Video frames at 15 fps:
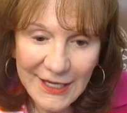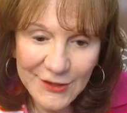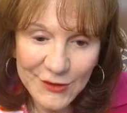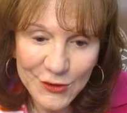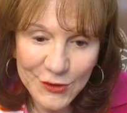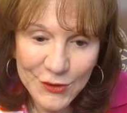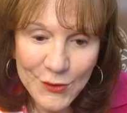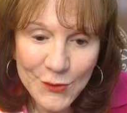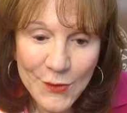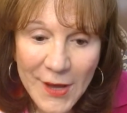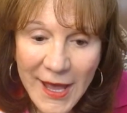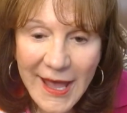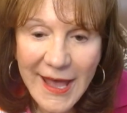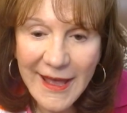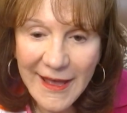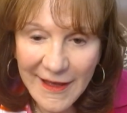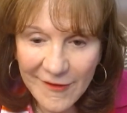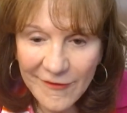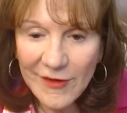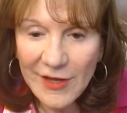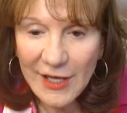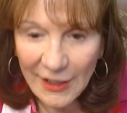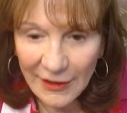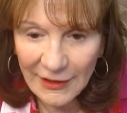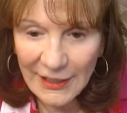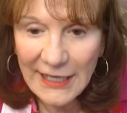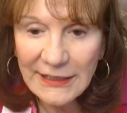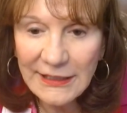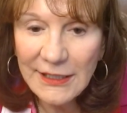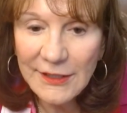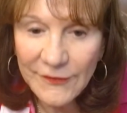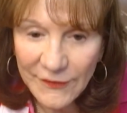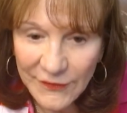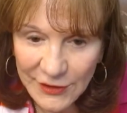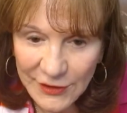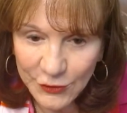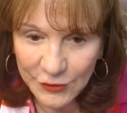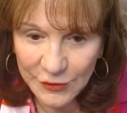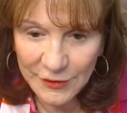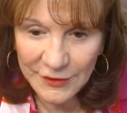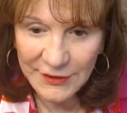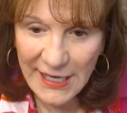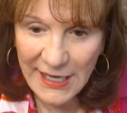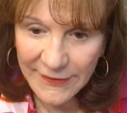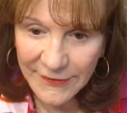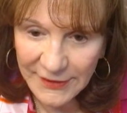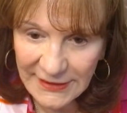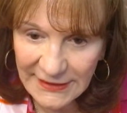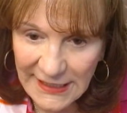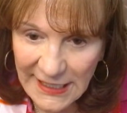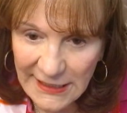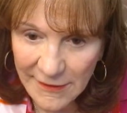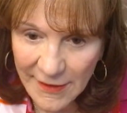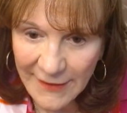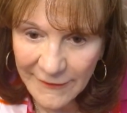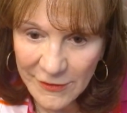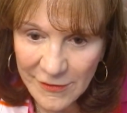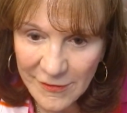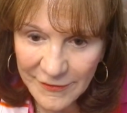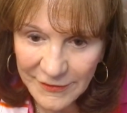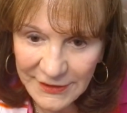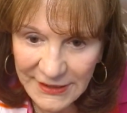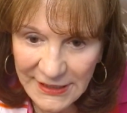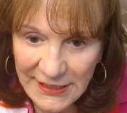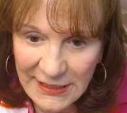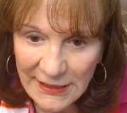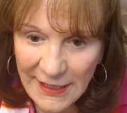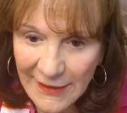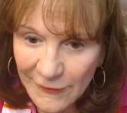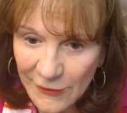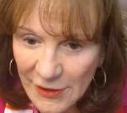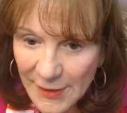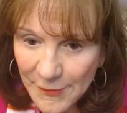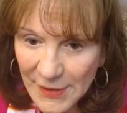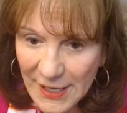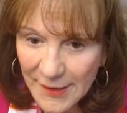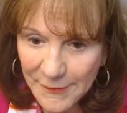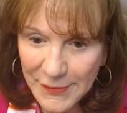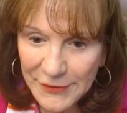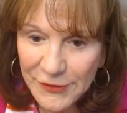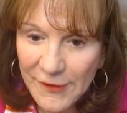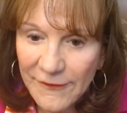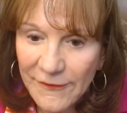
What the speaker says: you have elected officials at the state level, city level, but the